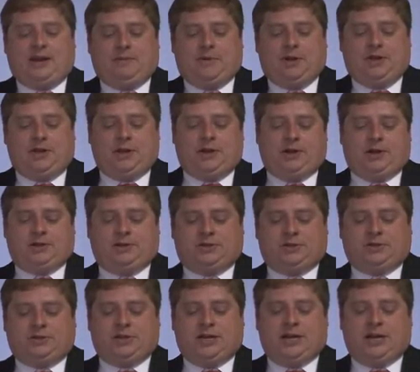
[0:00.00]
I mean, there are
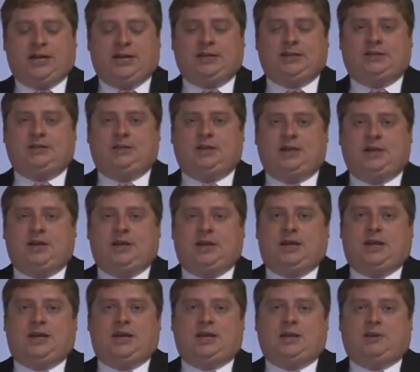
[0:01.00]
studies
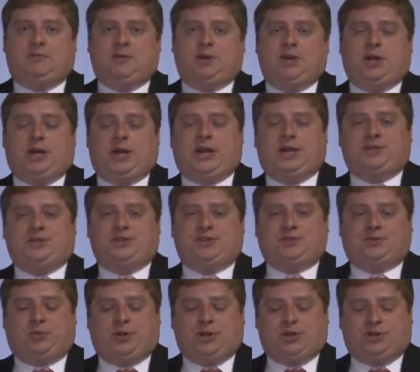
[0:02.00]
in
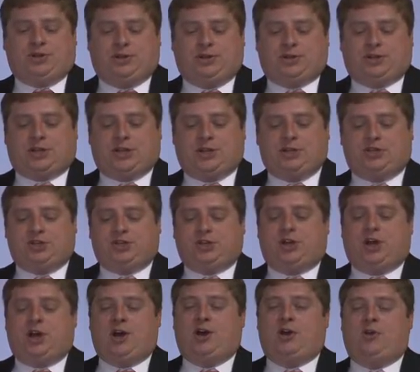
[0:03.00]
communications research that
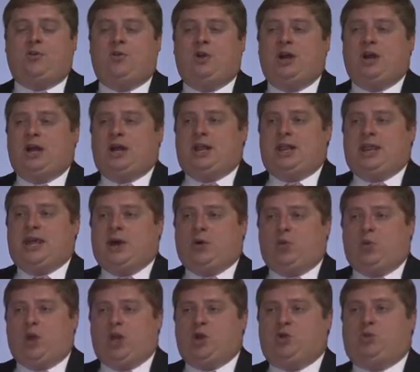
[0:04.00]
show that
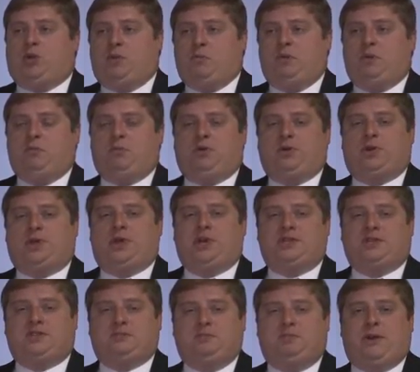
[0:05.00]
we remember
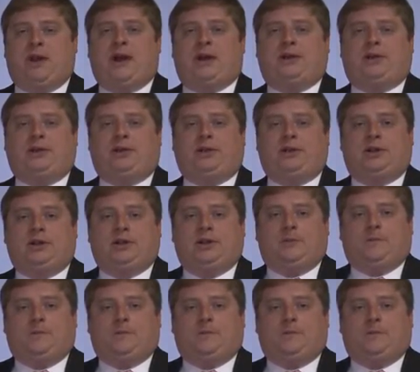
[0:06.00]
things better